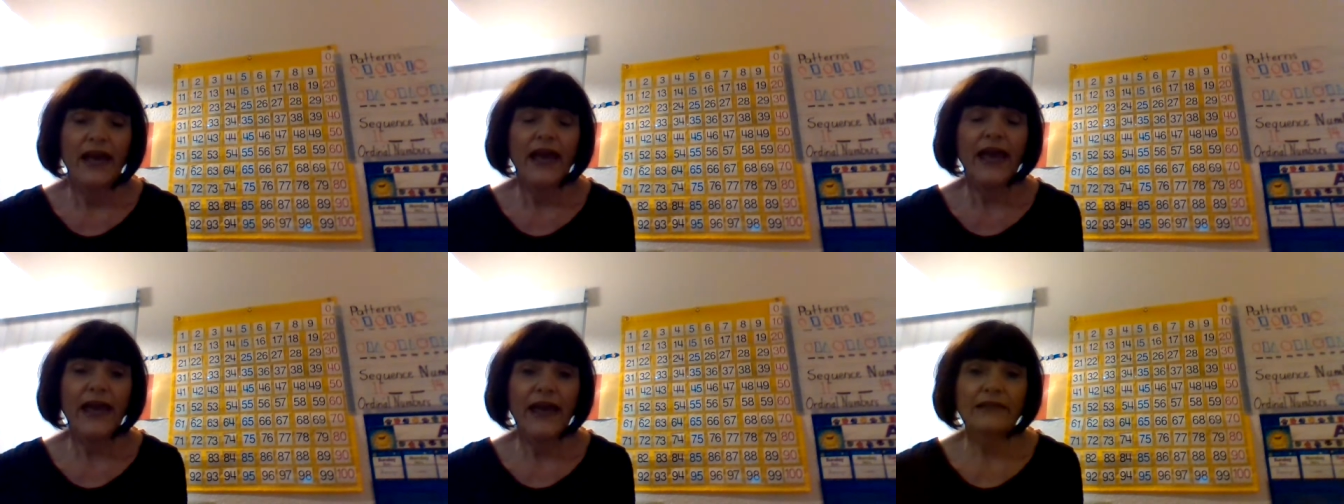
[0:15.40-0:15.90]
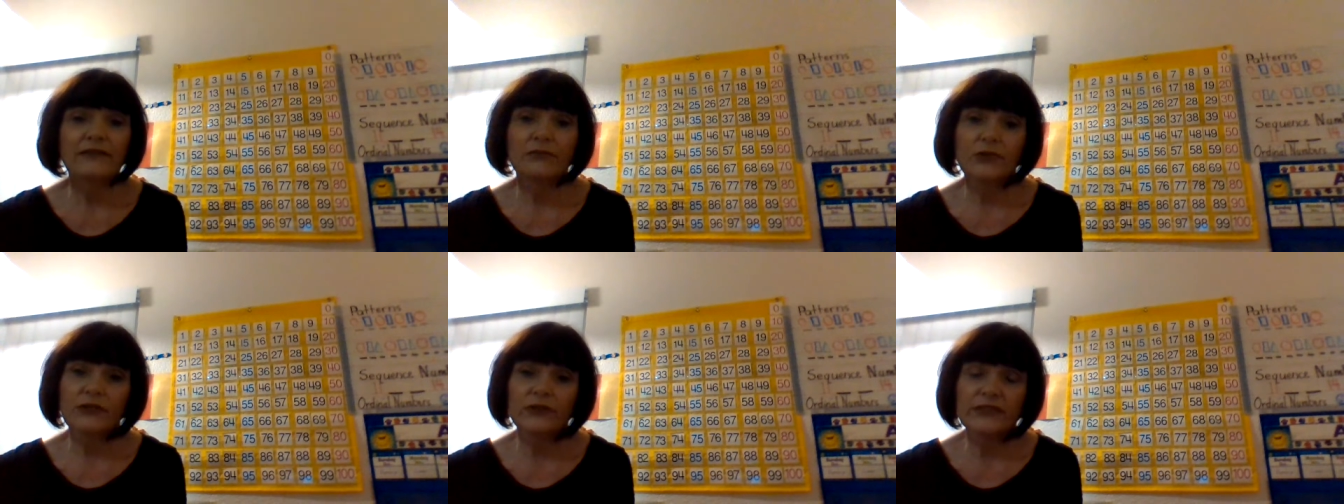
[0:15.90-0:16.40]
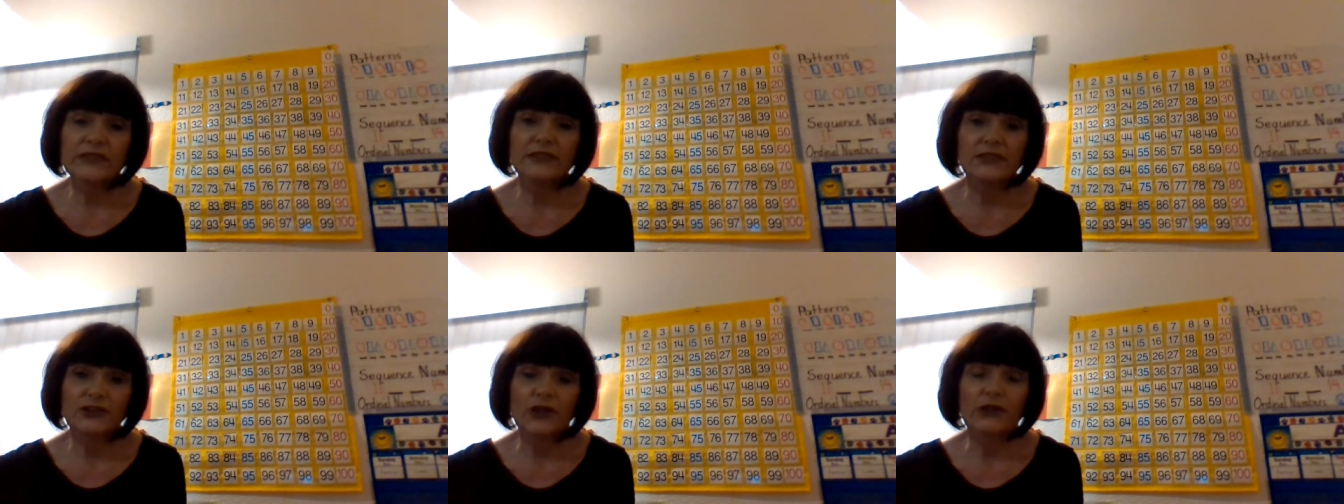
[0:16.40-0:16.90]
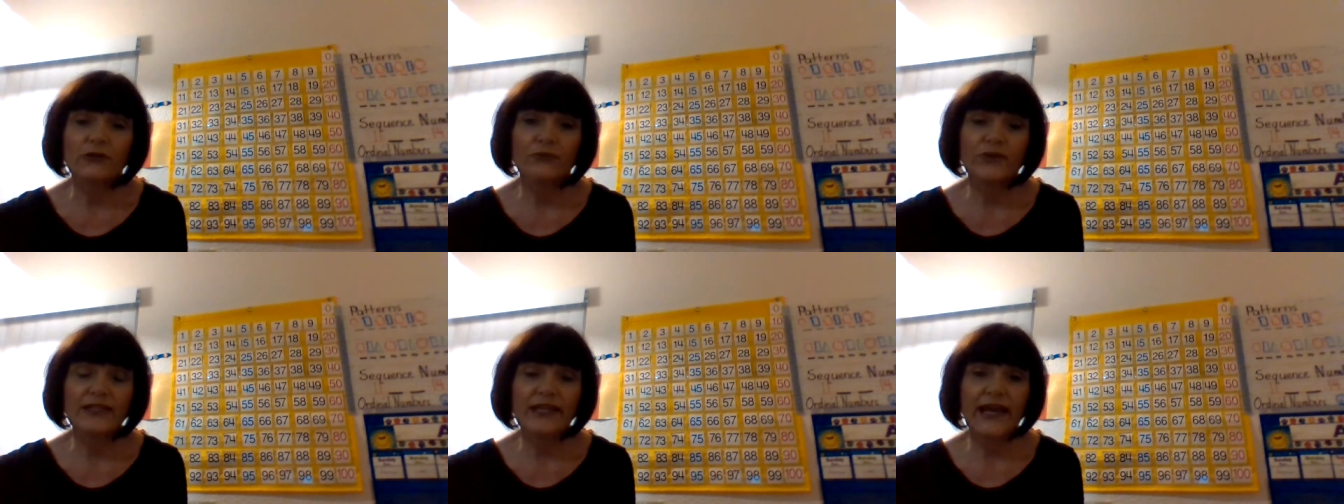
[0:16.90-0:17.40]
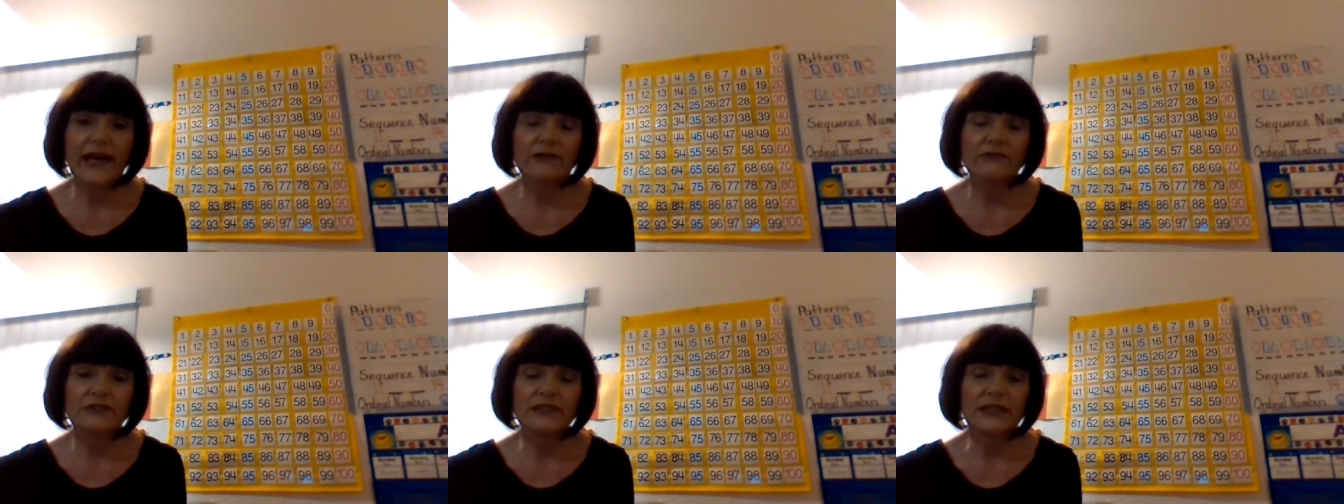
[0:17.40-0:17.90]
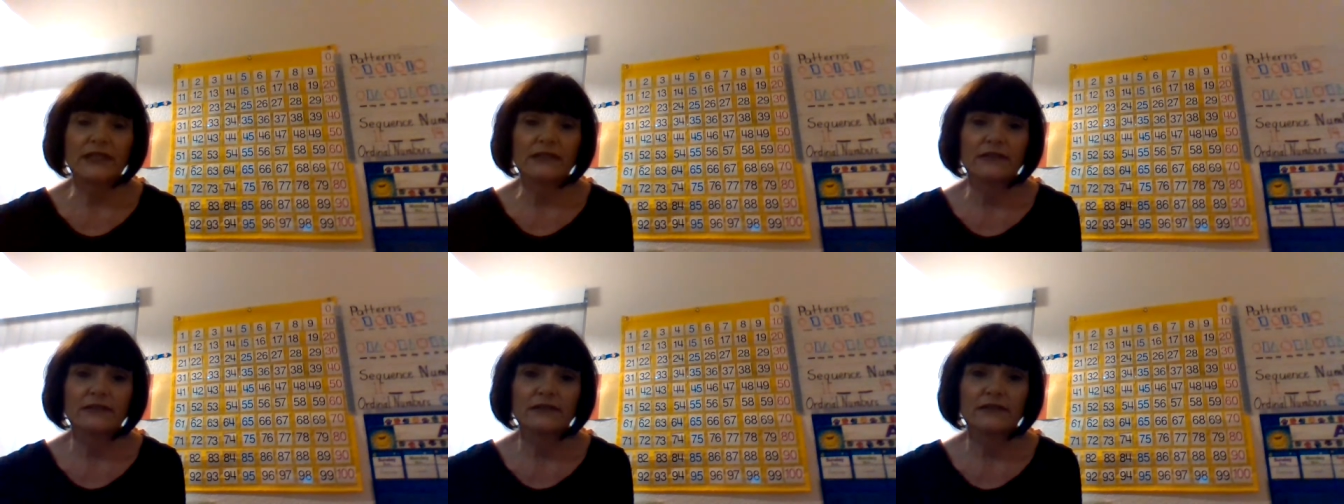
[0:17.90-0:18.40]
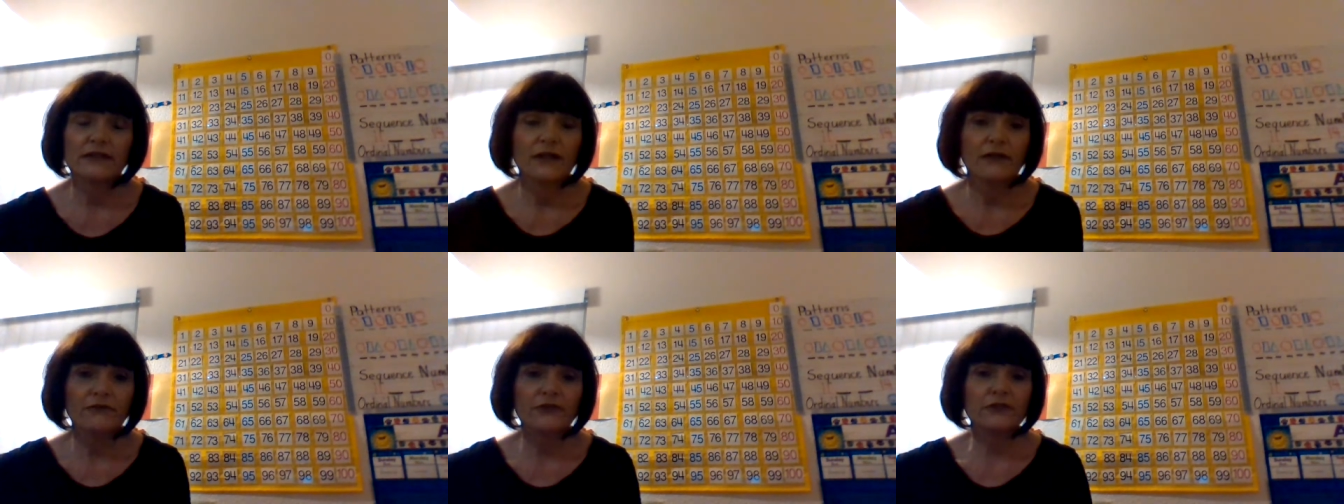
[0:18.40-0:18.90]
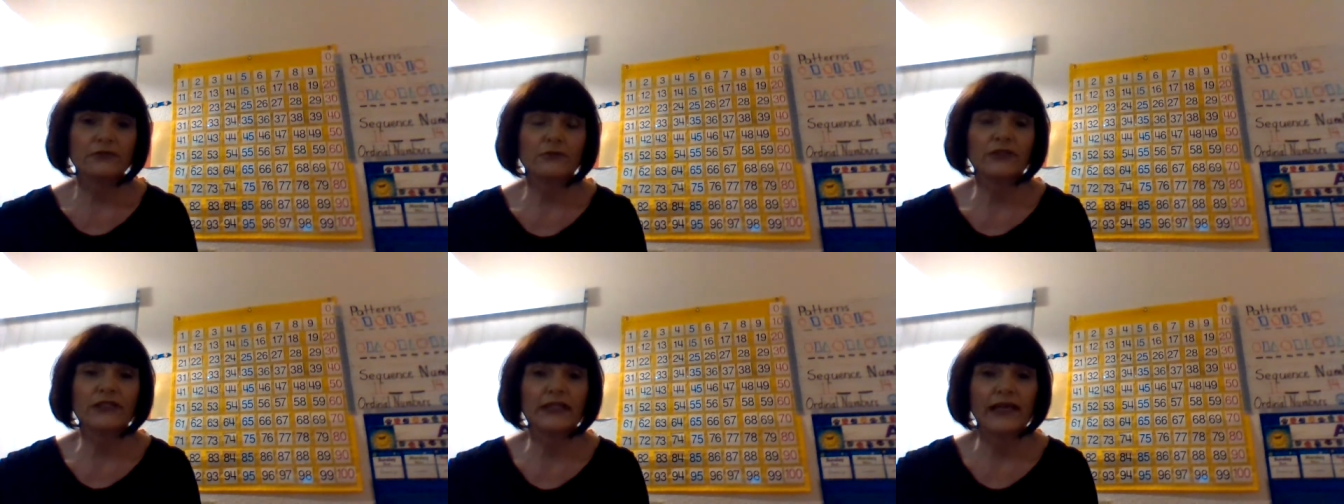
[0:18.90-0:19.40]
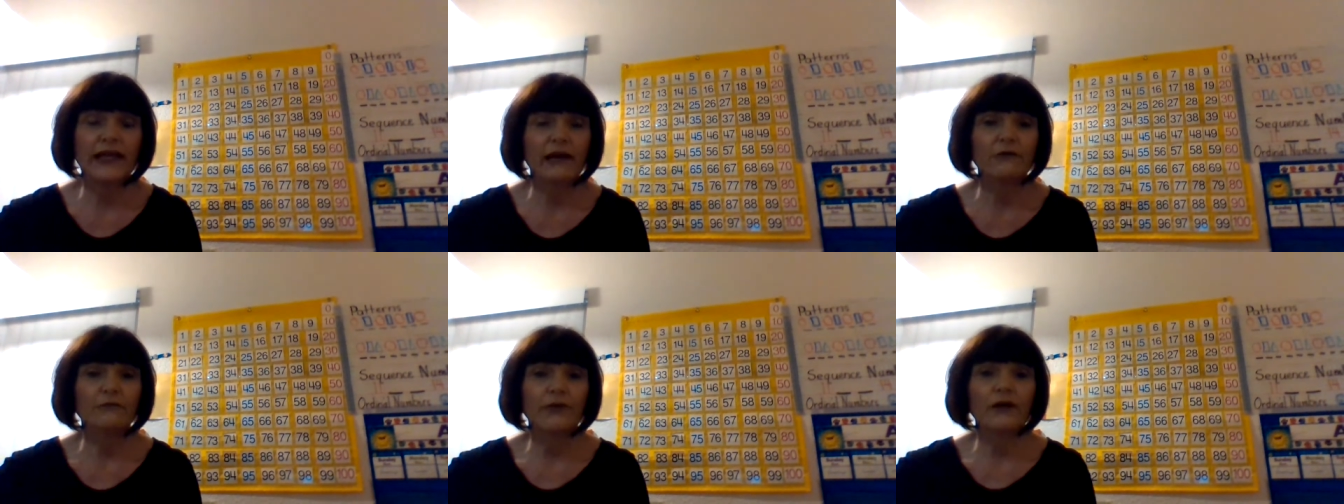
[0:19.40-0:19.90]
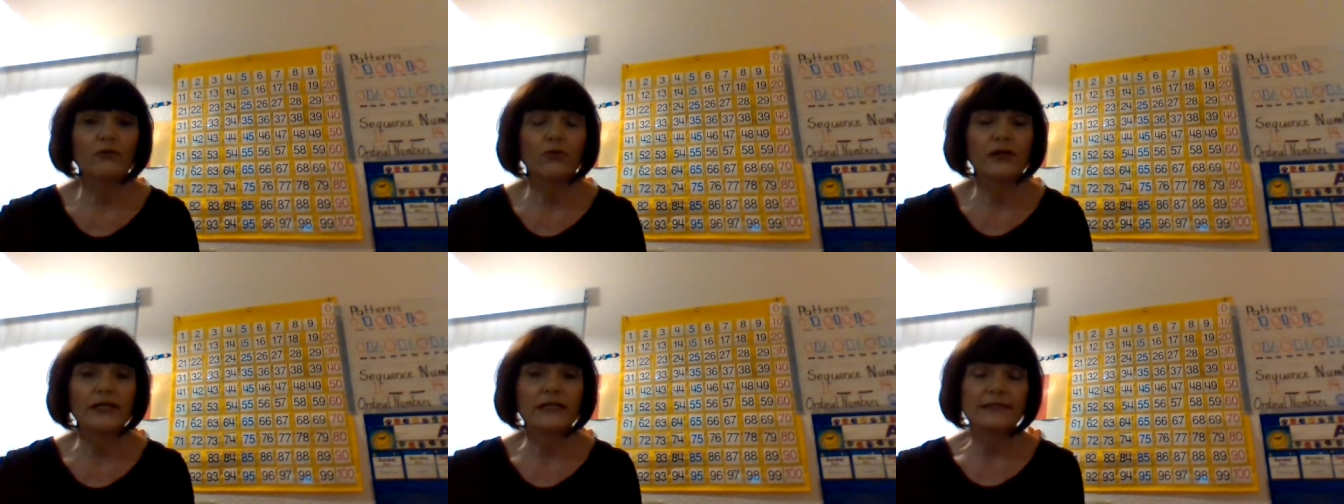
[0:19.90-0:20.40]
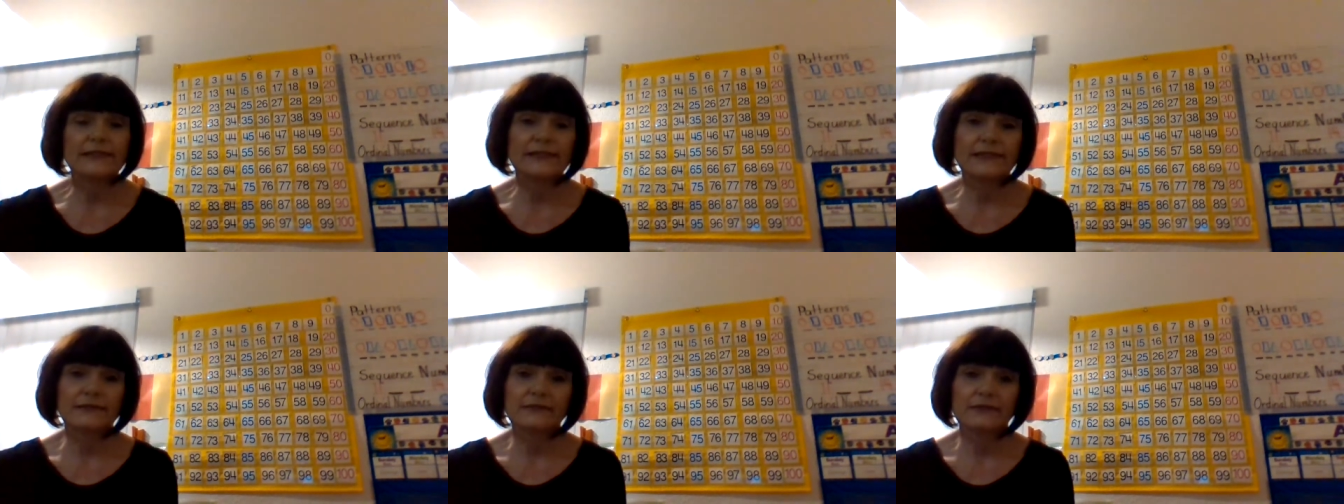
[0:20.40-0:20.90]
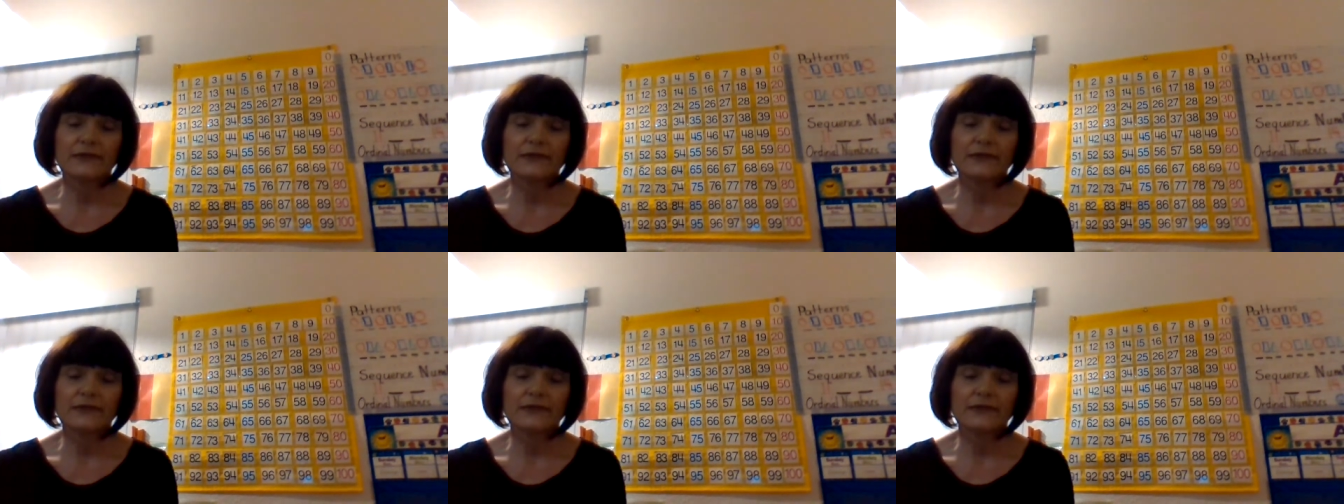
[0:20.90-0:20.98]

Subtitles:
And we're going to start with counting. First, we're going to count by ones.